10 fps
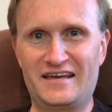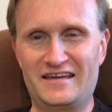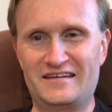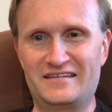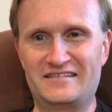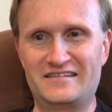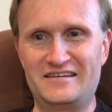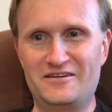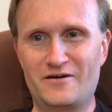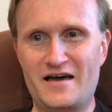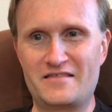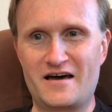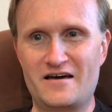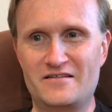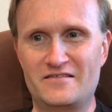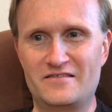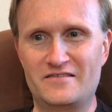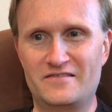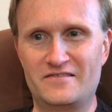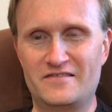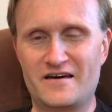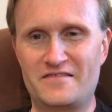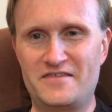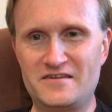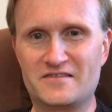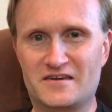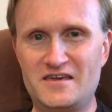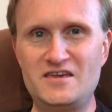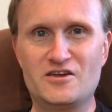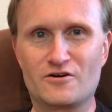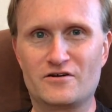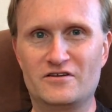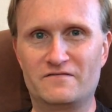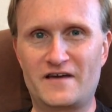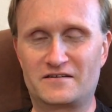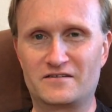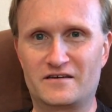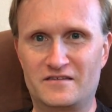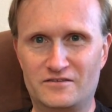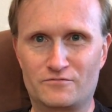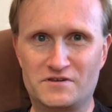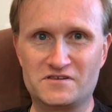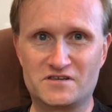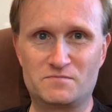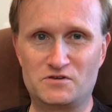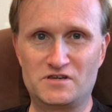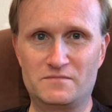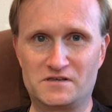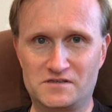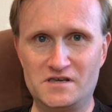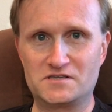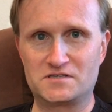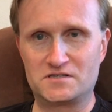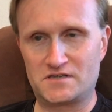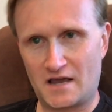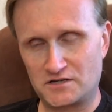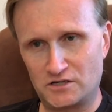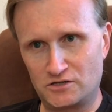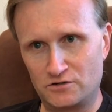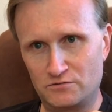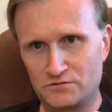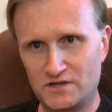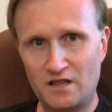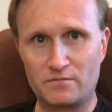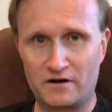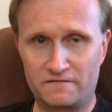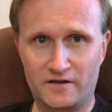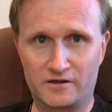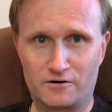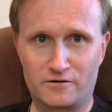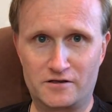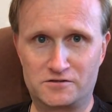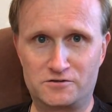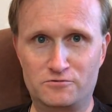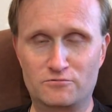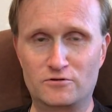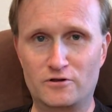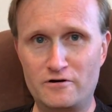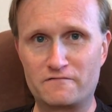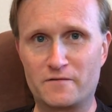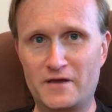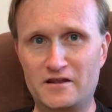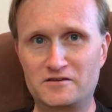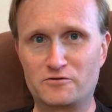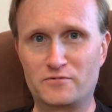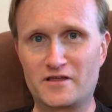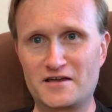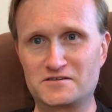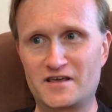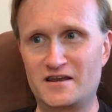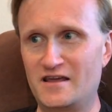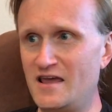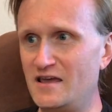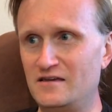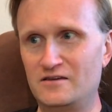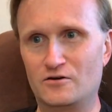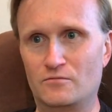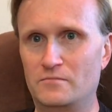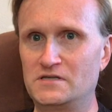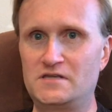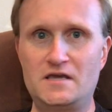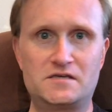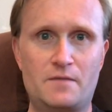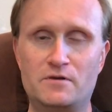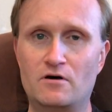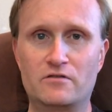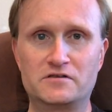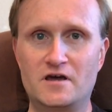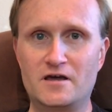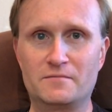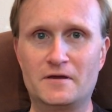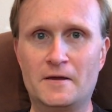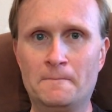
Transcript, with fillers: And, you know, I, I think the key here, in fact, I think the reason this museum exists is actually to celebrate failure, is to learn from it, to realize that, hey, you know, mistakes happen all the time.